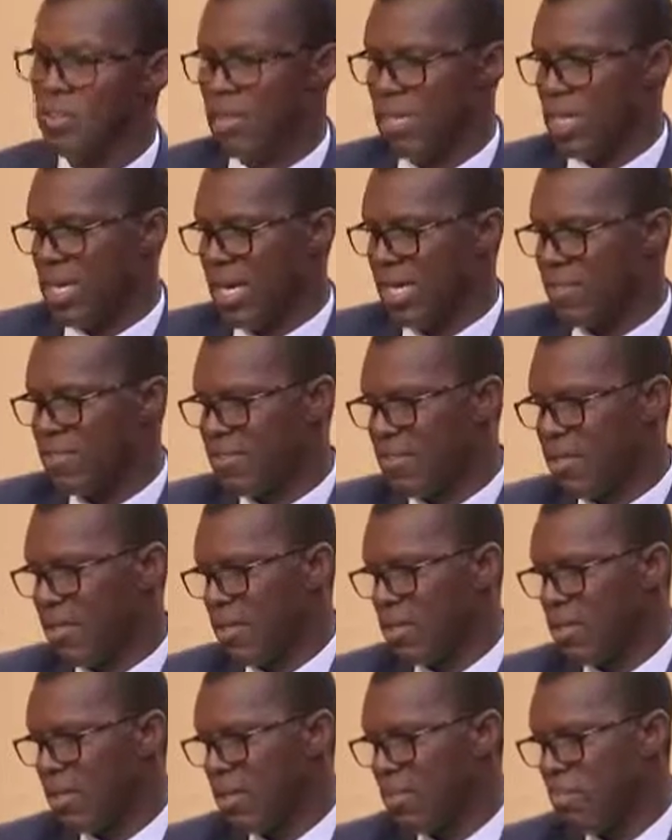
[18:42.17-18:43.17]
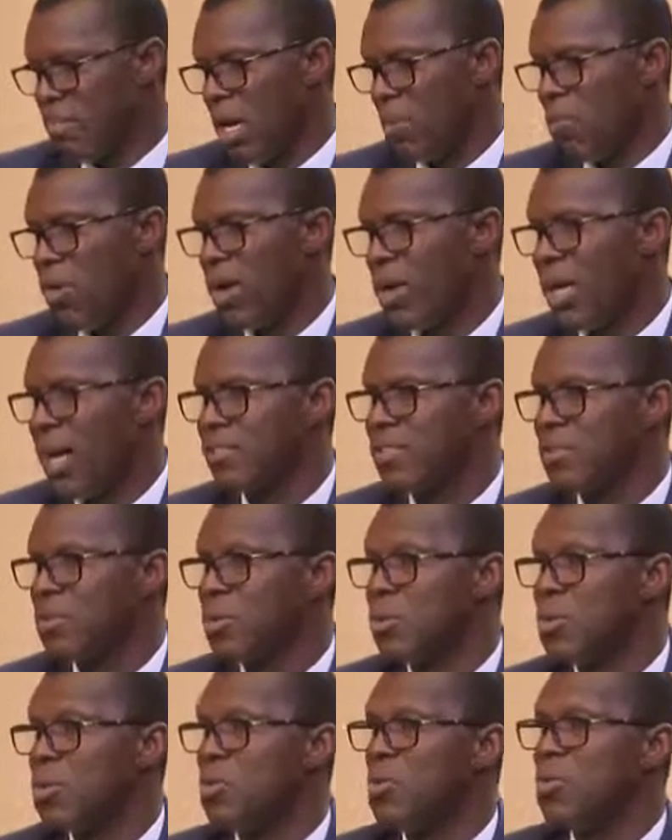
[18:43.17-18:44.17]
He gets the memo and
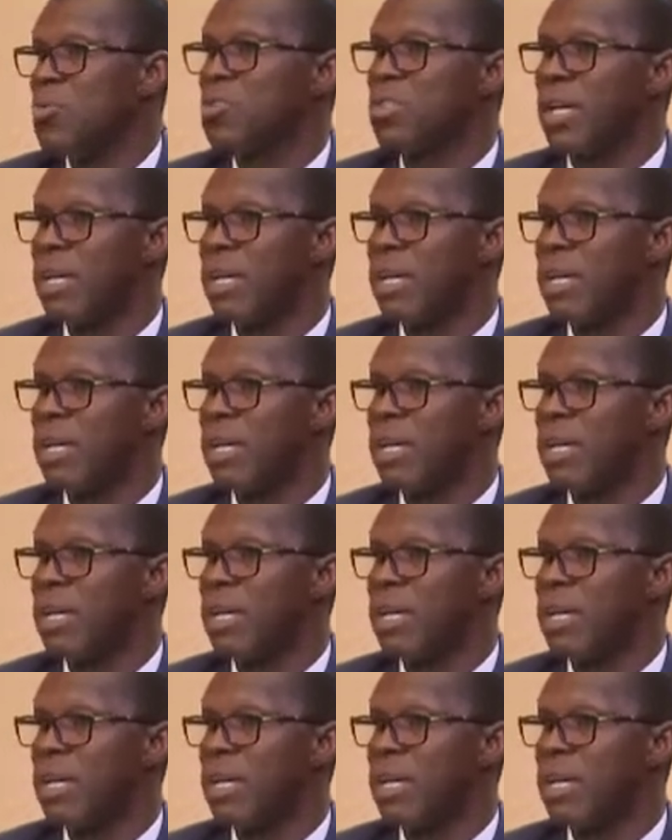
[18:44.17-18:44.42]
articles